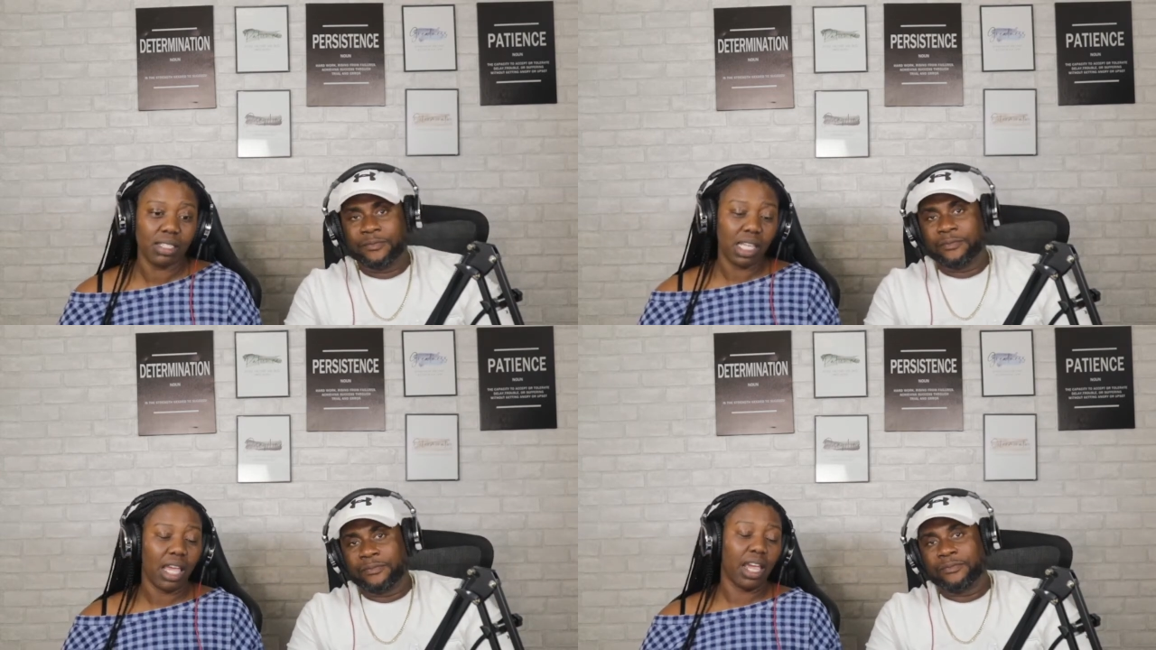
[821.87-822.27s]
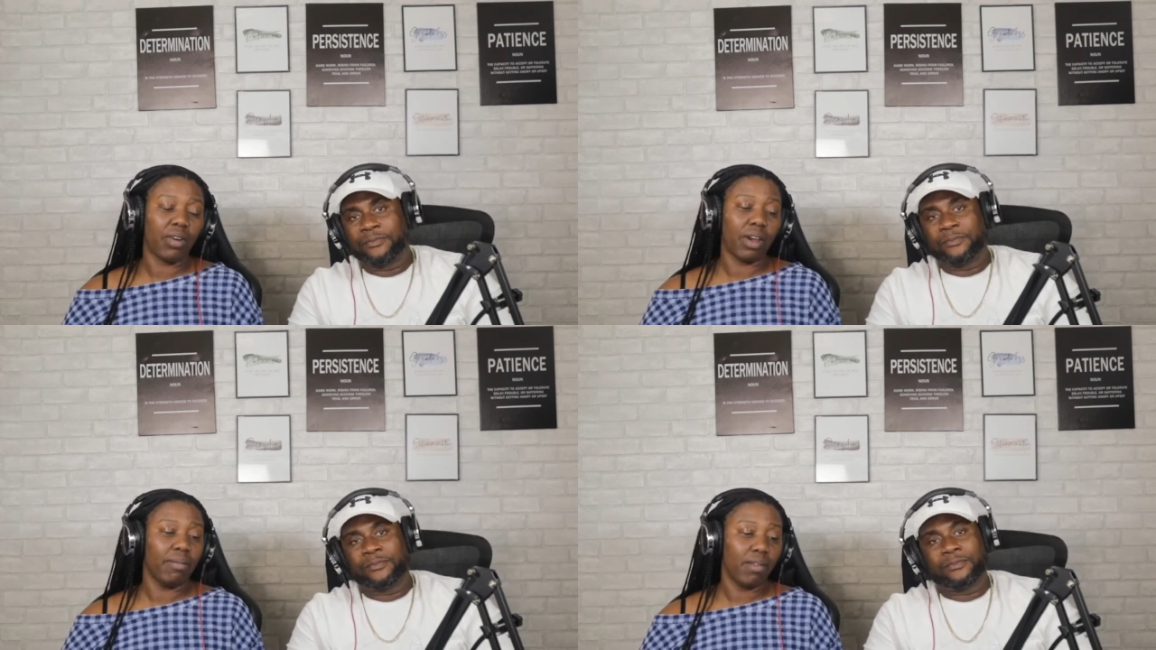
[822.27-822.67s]
Speaker 1: at grand
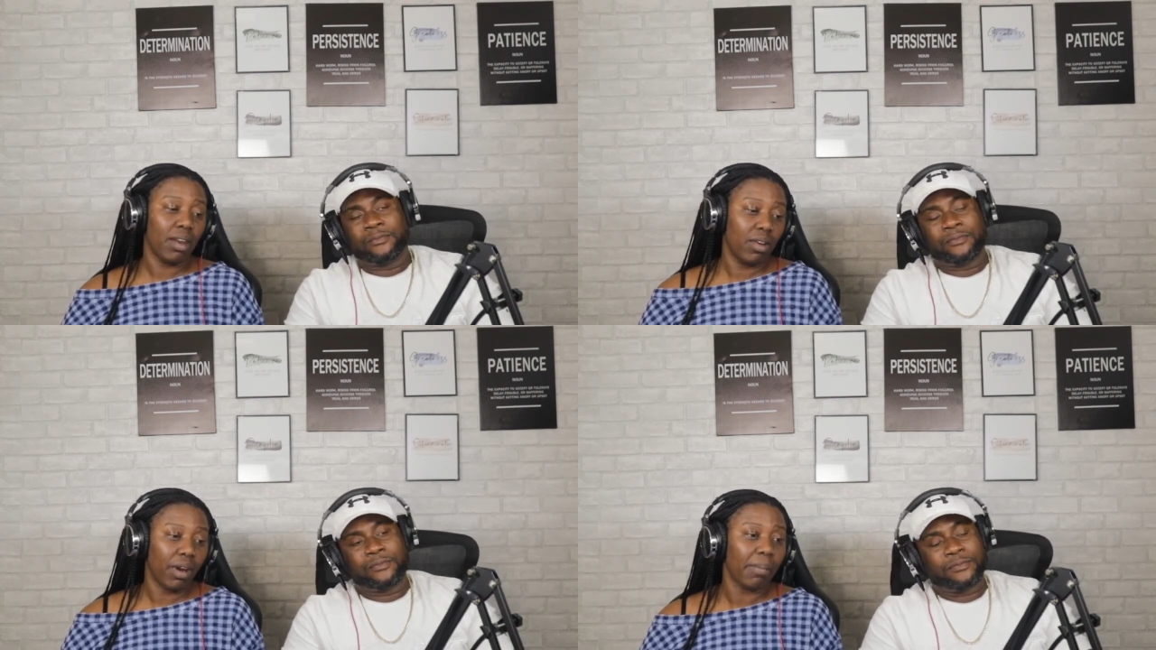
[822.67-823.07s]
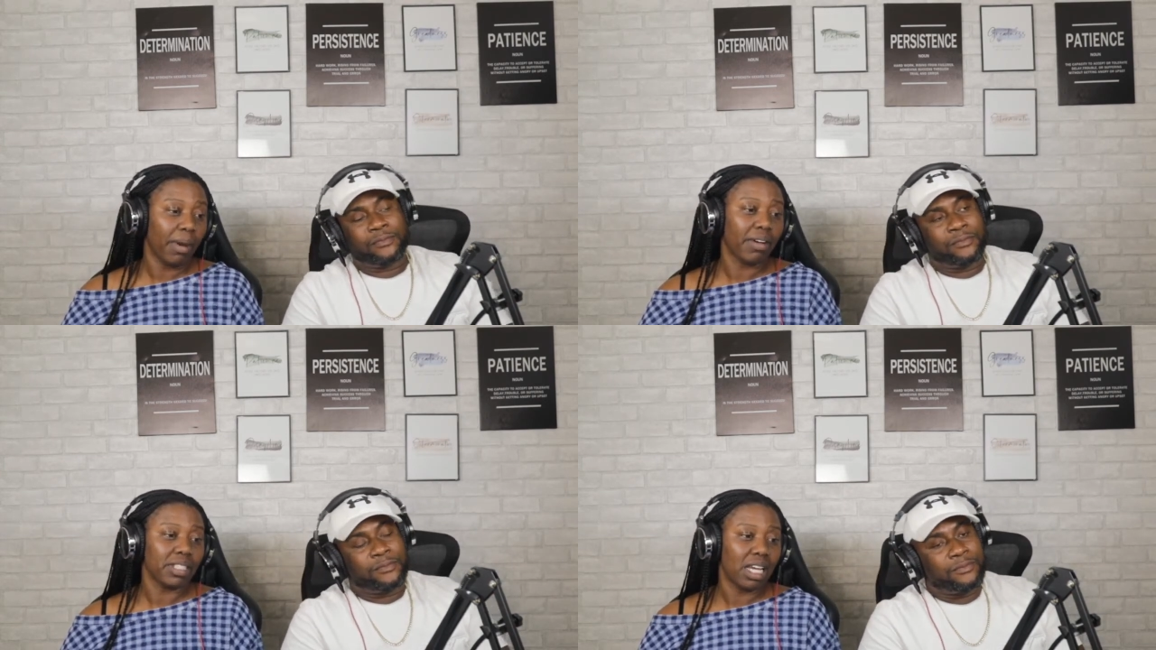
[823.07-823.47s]
at the
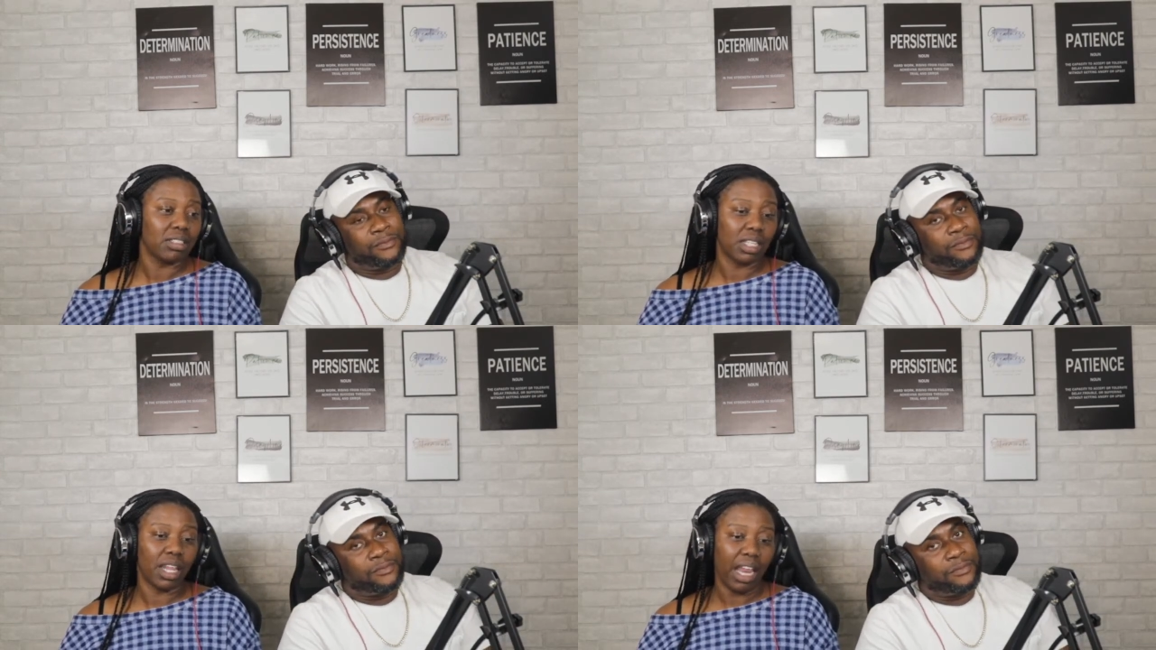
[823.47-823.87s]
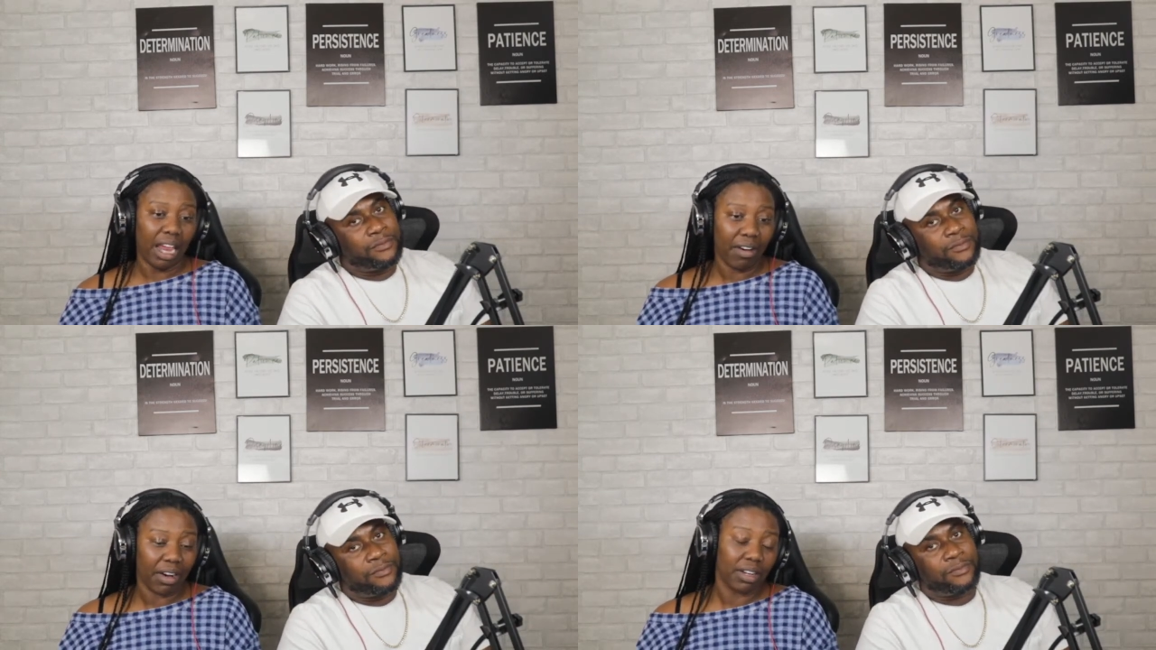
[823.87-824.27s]
grandparents' house in that
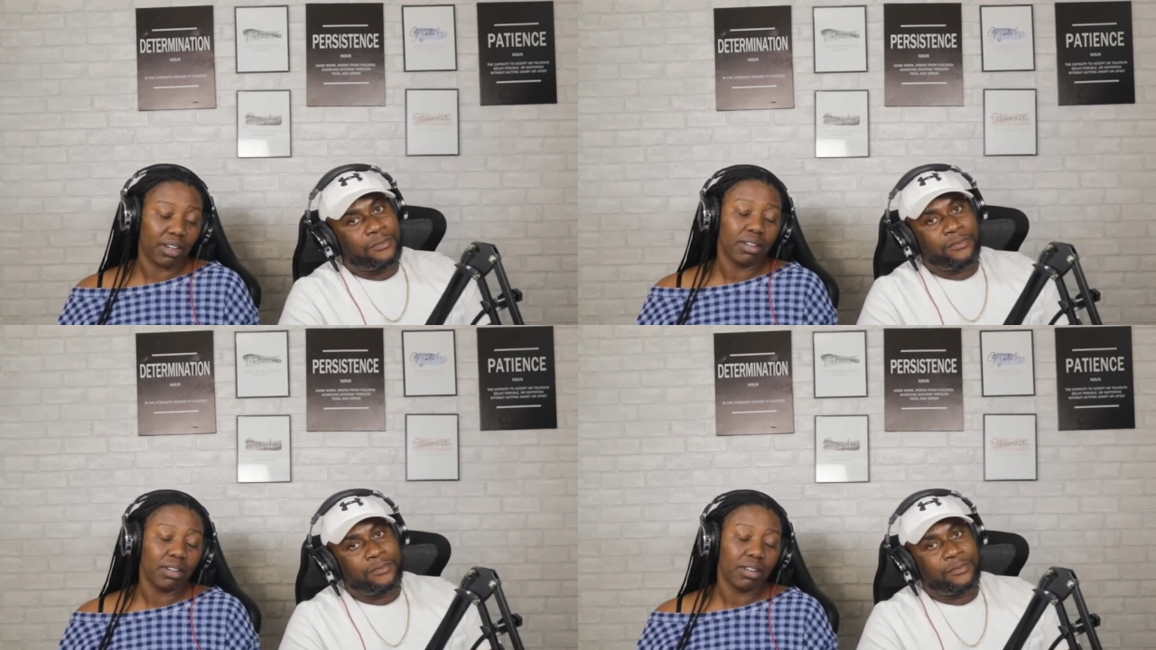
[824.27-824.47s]
area,